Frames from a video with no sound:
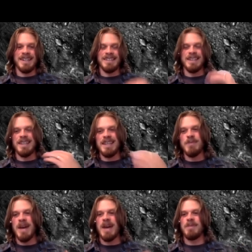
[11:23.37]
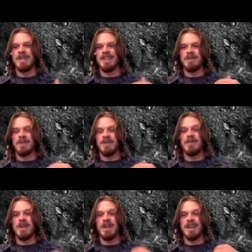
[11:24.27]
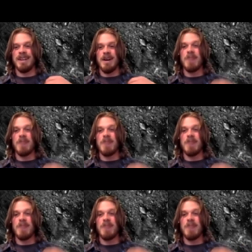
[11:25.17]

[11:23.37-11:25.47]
it's a heat map of, of the uh,